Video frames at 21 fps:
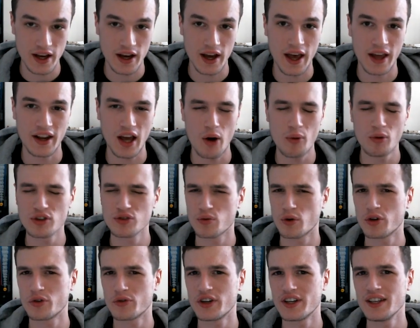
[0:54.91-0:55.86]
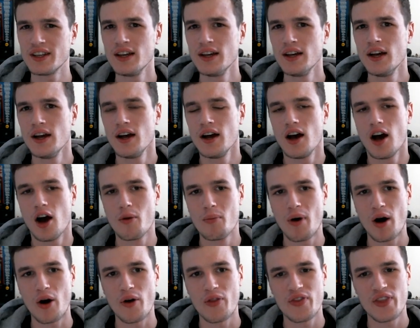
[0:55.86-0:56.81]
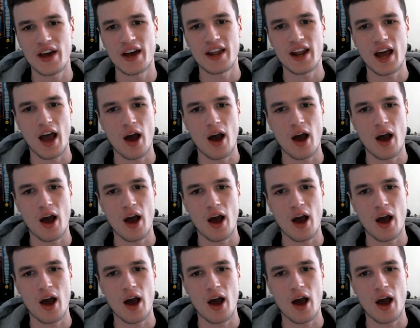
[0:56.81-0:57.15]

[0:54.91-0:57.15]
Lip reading: And I was wondering about that.